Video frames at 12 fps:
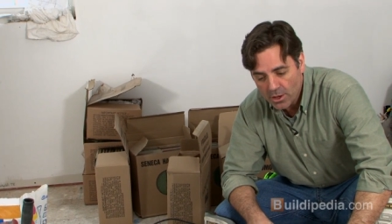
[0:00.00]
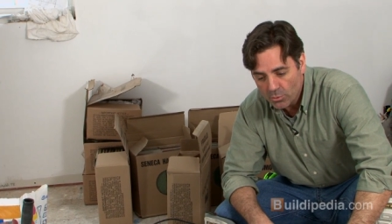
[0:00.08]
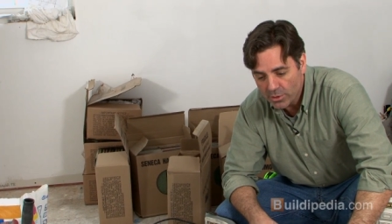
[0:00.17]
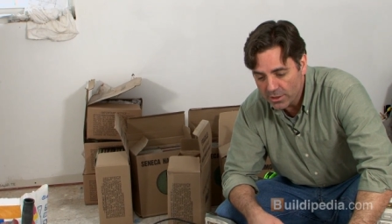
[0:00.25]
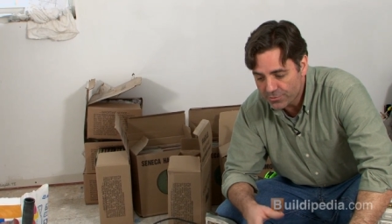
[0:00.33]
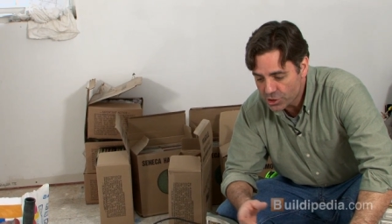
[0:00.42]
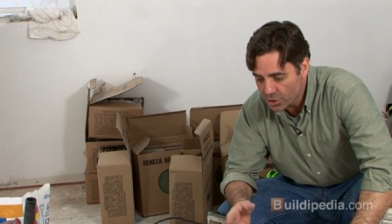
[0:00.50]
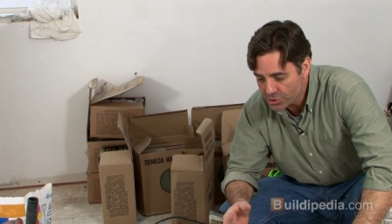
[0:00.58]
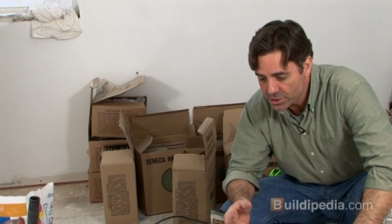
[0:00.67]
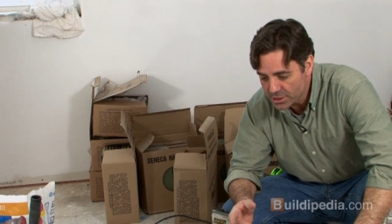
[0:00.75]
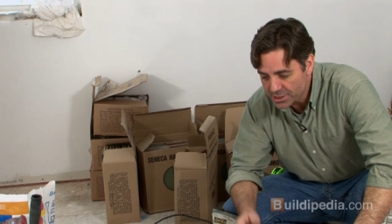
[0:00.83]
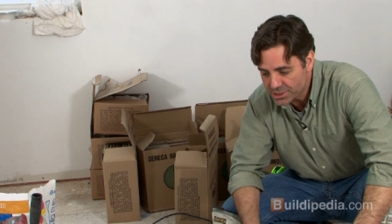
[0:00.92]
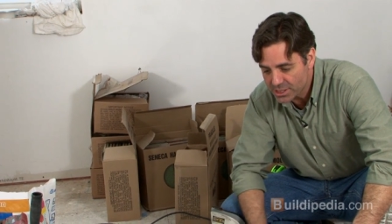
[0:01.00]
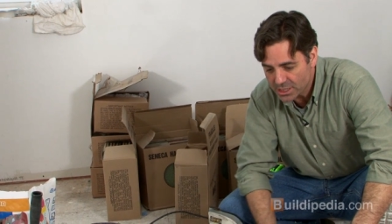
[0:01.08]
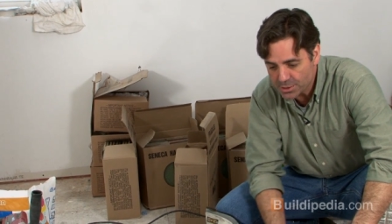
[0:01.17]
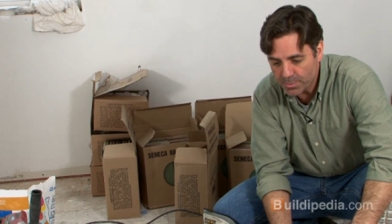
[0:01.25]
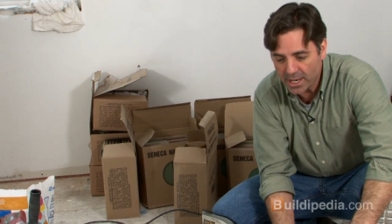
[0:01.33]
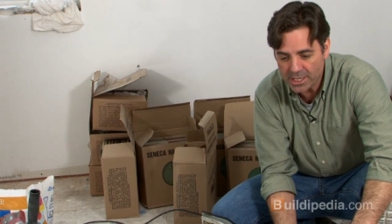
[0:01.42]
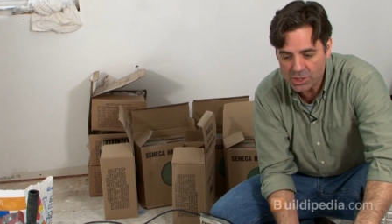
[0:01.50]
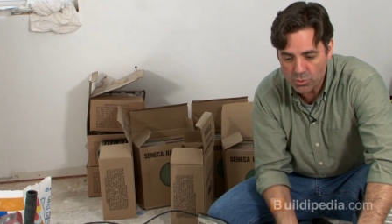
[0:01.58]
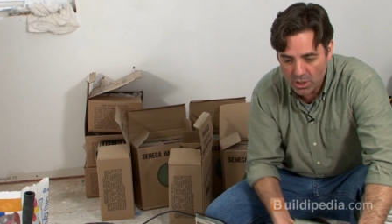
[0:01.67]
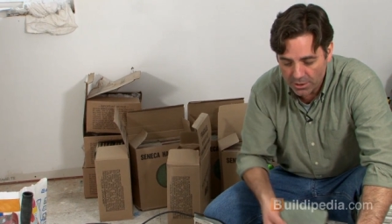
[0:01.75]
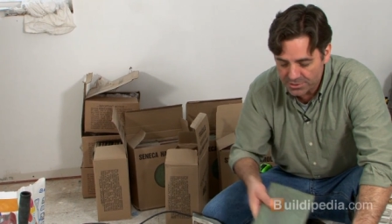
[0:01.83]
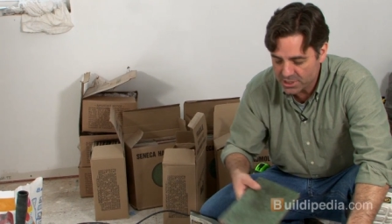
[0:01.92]
We've chosen this
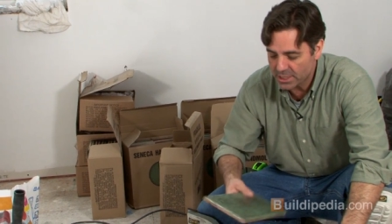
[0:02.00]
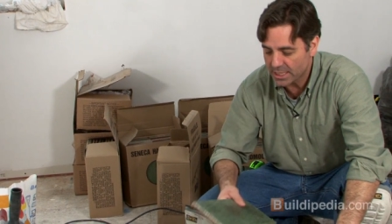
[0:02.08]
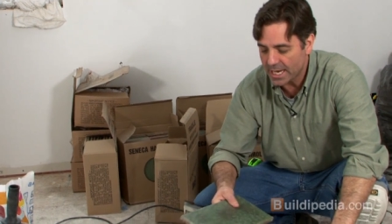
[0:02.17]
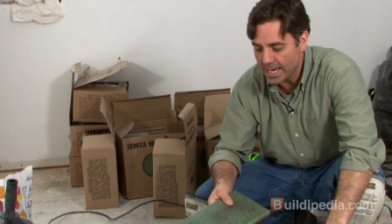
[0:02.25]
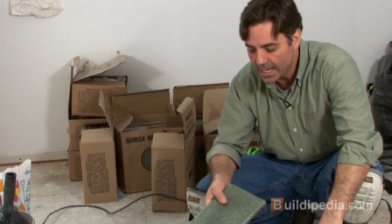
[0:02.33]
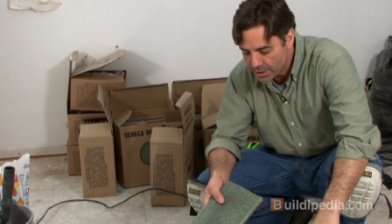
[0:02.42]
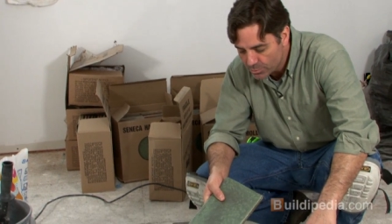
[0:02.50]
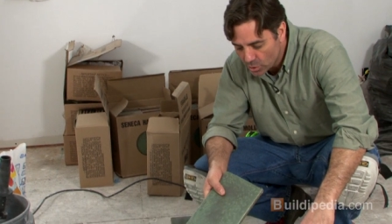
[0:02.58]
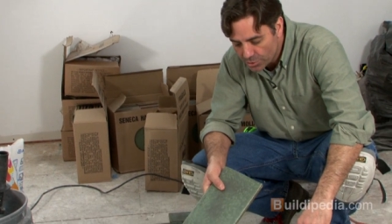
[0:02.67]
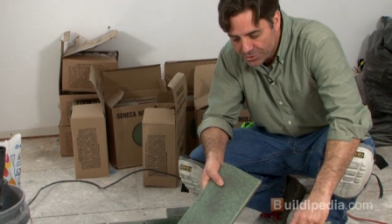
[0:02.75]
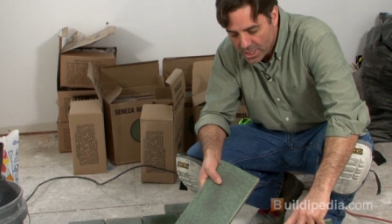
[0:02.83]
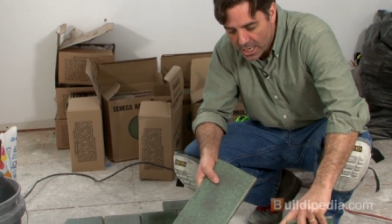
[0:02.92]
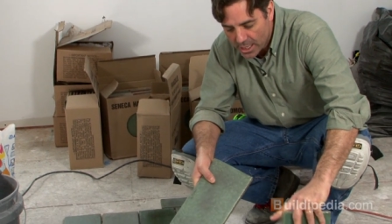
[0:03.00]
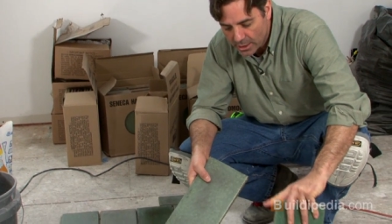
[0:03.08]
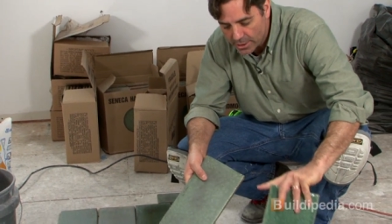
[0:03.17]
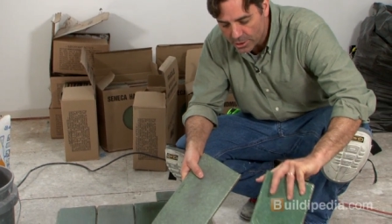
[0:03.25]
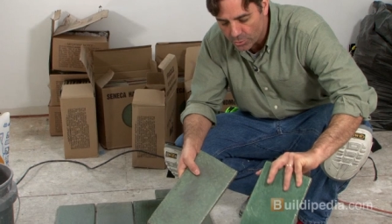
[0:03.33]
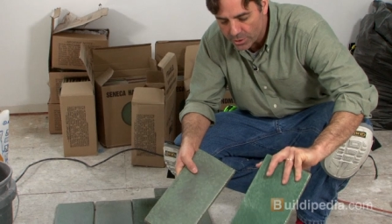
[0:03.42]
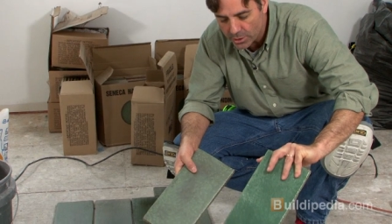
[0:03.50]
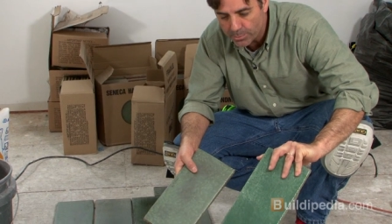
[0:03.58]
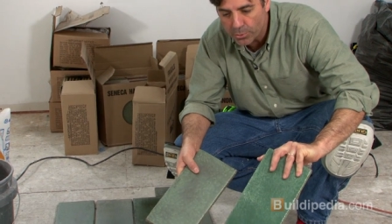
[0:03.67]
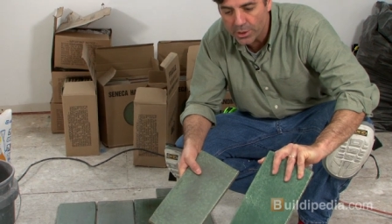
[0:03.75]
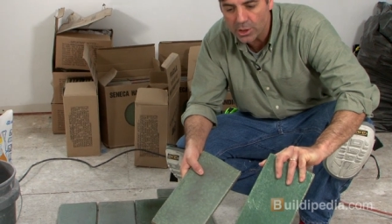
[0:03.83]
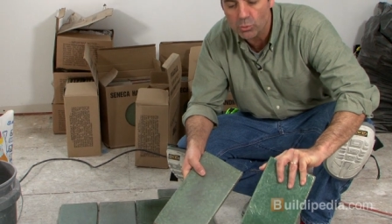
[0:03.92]
6x12 Seneca hand mold tile in a really
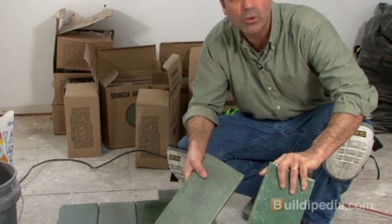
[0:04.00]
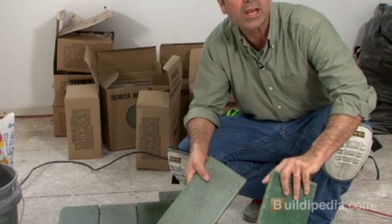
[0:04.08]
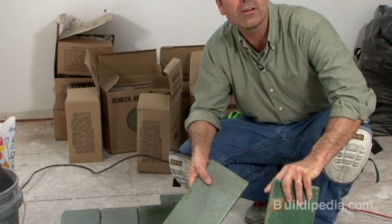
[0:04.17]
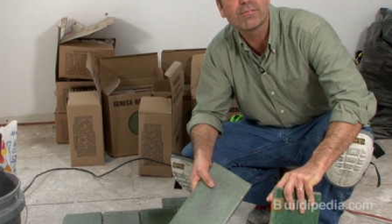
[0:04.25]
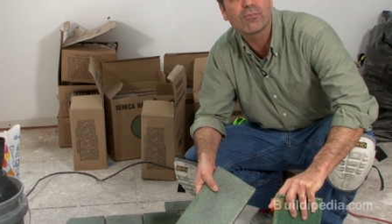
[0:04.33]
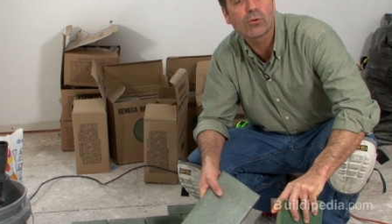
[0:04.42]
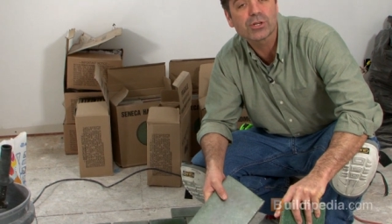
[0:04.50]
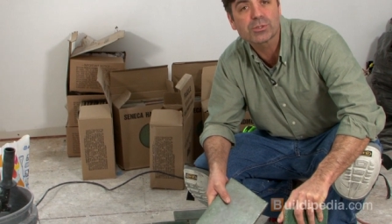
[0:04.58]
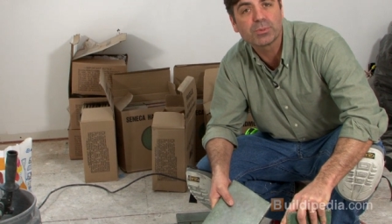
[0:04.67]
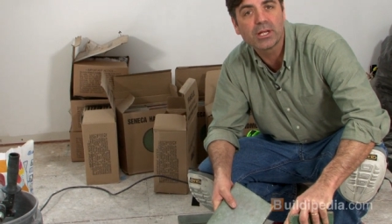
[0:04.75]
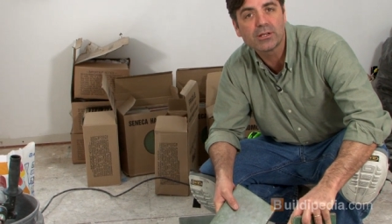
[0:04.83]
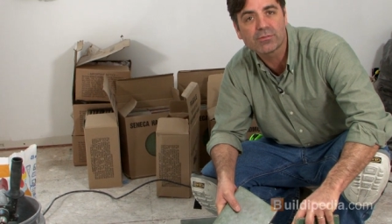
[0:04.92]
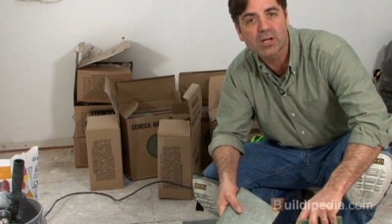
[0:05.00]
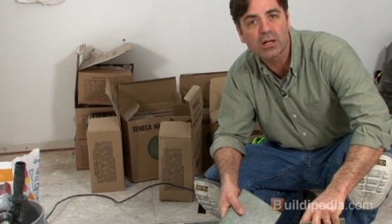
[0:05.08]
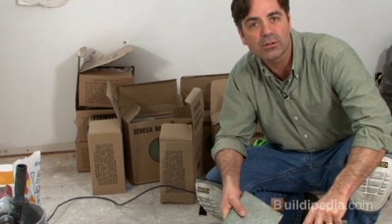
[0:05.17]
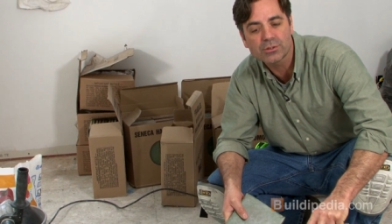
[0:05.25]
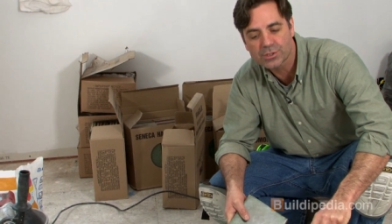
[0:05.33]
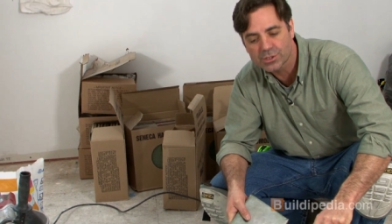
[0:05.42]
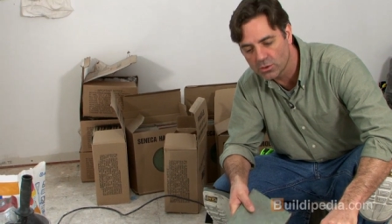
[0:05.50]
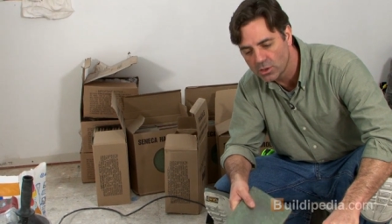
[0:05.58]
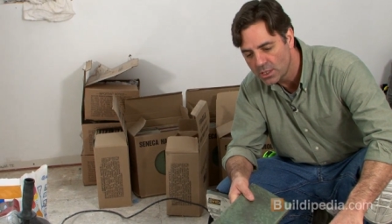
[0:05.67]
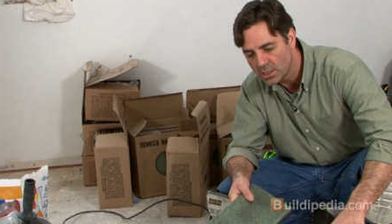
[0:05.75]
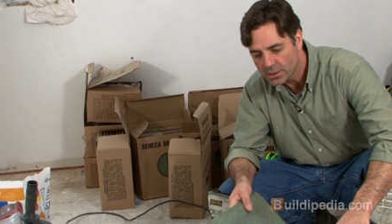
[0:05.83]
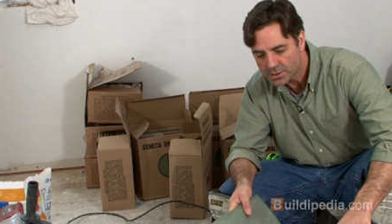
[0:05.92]
pretty rainforest blend of colors, so
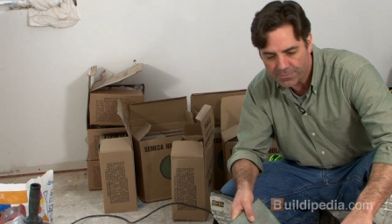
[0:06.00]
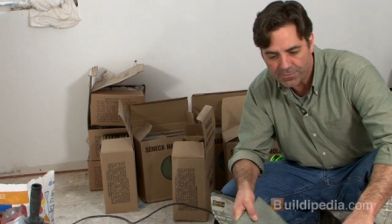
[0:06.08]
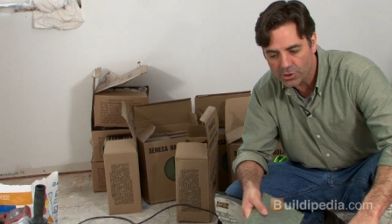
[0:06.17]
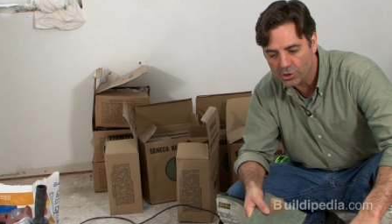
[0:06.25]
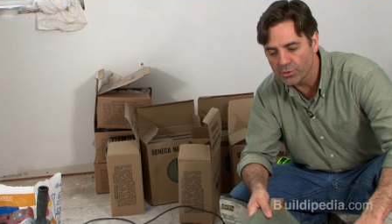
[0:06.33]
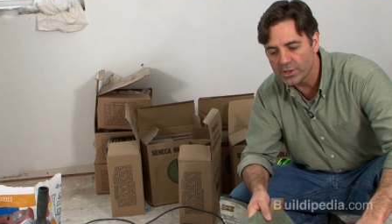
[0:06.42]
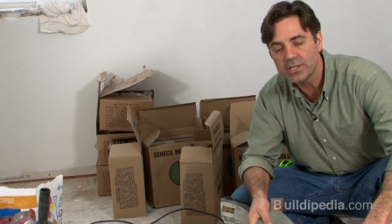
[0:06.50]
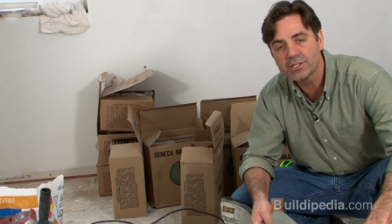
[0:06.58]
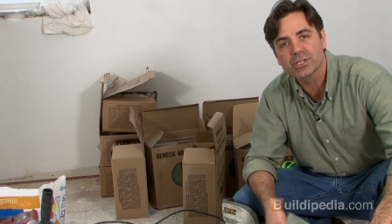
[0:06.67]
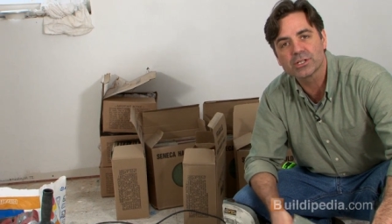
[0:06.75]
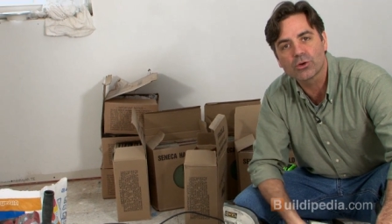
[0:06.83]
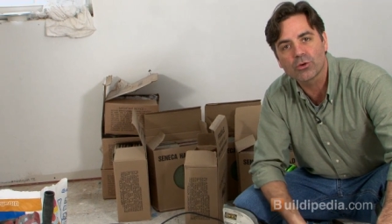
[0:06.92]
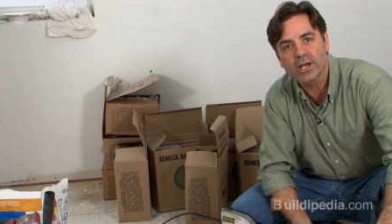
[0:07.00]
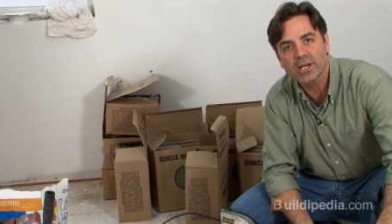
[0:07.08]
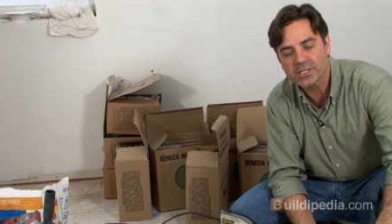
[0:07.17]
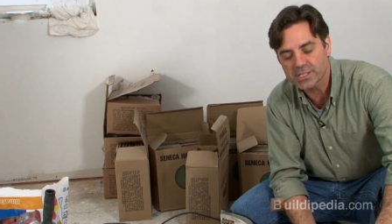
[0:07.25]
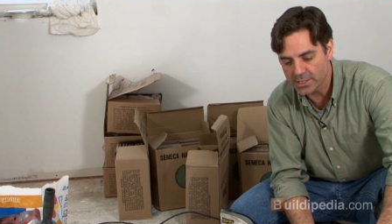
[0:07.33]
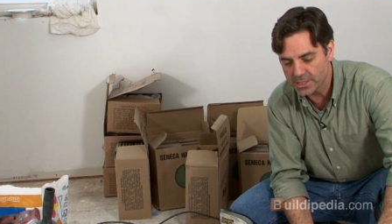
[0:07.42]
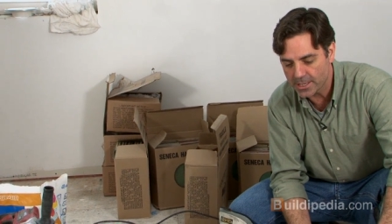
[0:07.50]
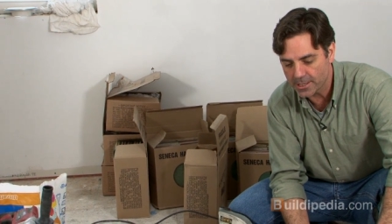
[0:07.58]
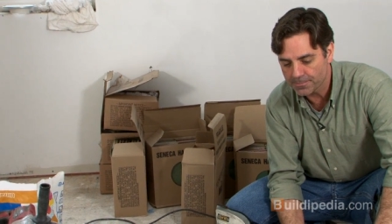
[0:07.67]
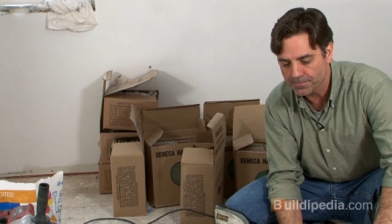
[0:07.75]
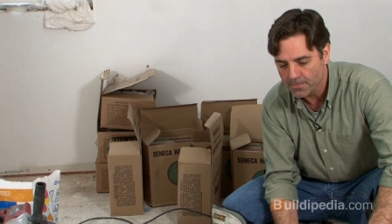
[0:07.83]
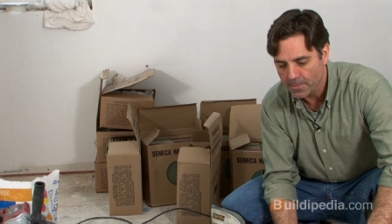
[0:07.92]
different greens and grays in there.